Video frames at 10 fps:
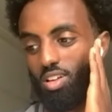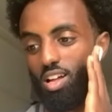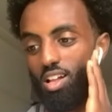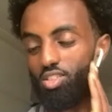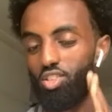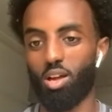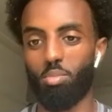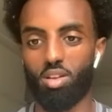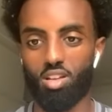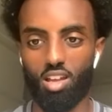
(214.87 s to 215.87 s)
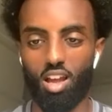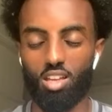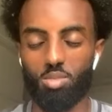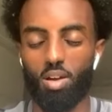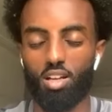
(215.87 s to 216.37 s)
I'll try and bring you
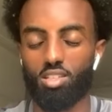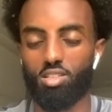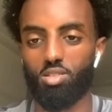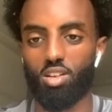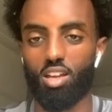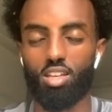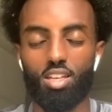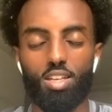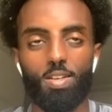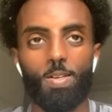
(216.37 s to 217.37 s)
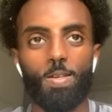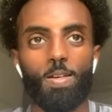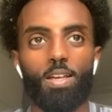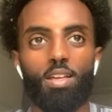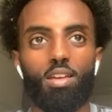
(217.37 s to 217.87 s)
guys back to the UK.
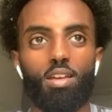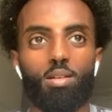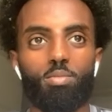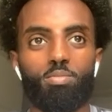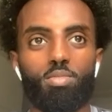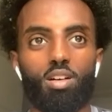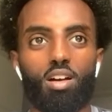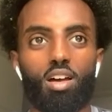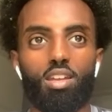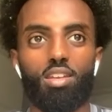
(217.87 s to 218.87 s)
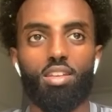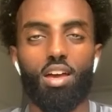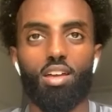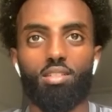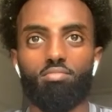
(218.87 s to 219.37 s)
Um, and
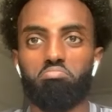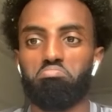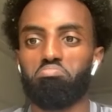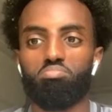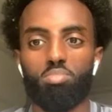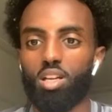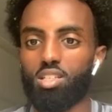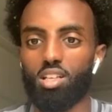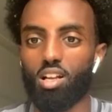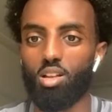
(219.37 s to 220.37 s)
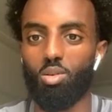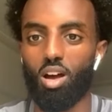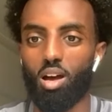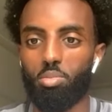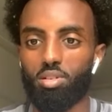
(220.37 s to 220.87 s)
um, basically
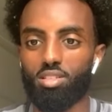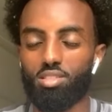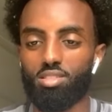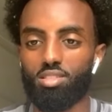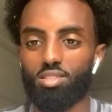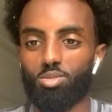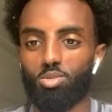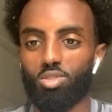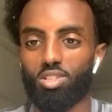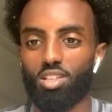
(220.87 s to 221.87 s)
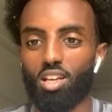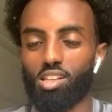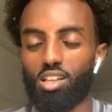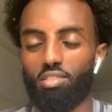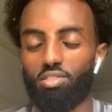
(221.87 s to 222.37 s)
what happened, we
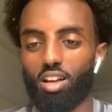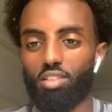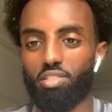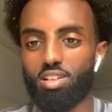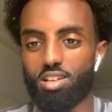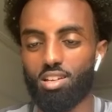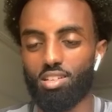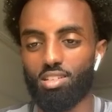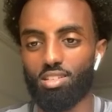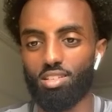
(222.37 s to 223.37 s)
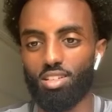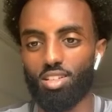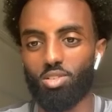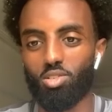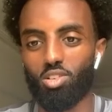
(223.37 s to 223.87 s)
stayed in Africa thinking
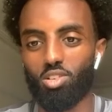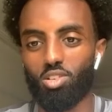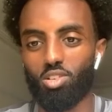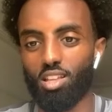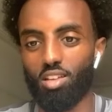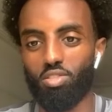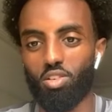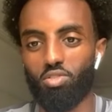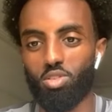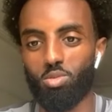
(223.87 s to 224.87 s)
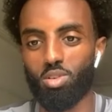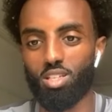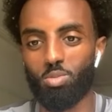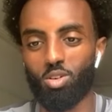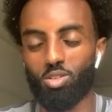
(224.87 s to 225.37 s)
we're gonna stay there for a few
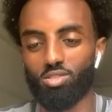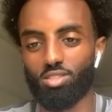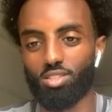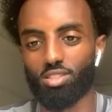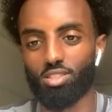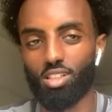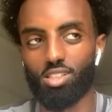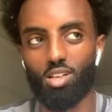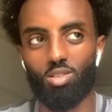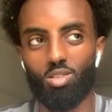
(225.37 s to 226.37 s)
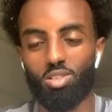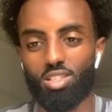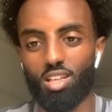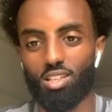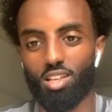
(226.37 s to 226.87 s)
weeks, but guess how long we
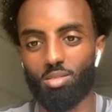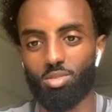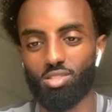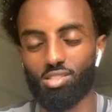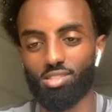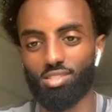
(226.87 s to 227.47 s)
stayed there, bro?